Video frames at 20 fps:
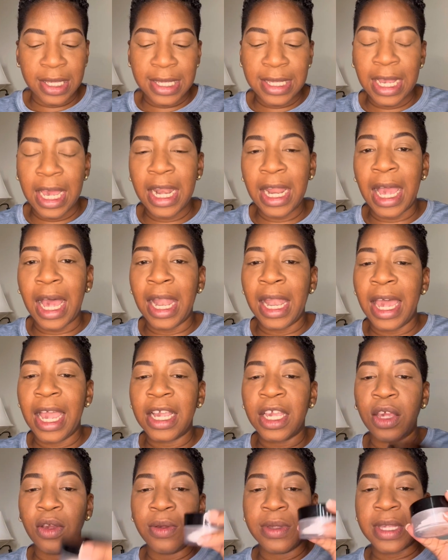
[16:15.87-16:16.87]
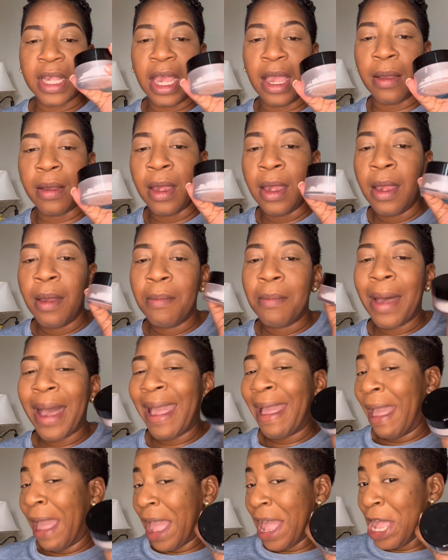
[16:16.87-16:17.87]
Set it. I like using my
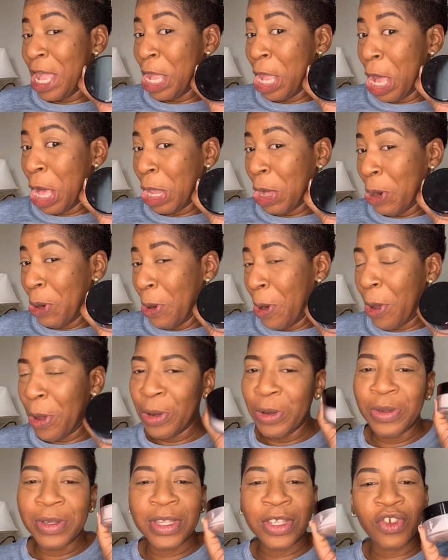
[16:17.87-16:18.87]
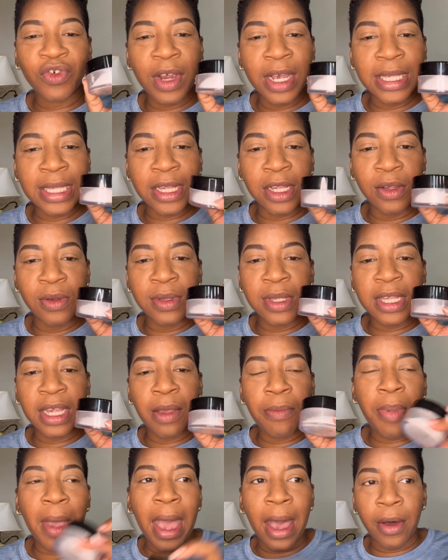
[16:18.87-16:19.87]
Yellow Rose translucent
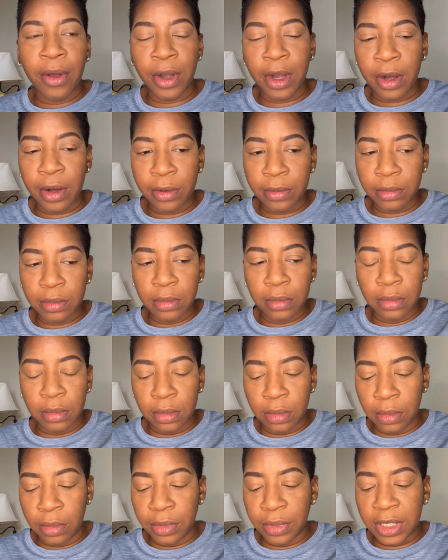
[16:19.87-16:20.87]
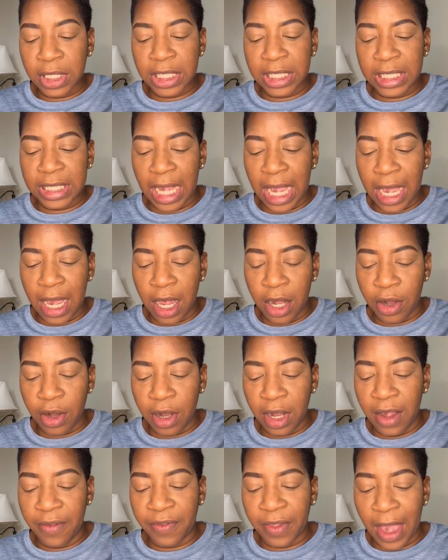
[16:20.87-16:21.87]
powder to set
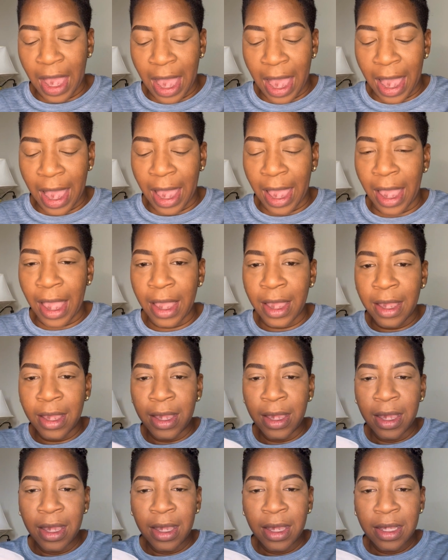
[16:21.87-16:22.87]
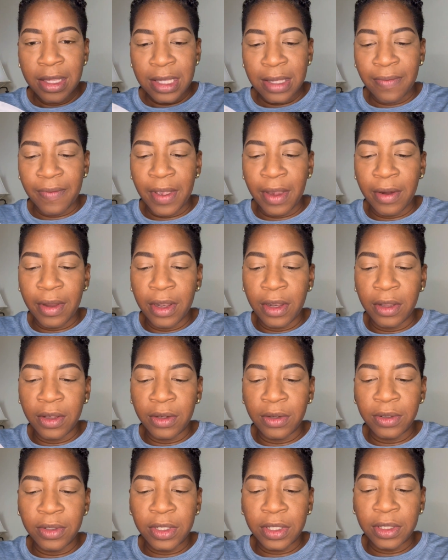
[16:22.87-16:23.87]
underneath the eye. It's very loose.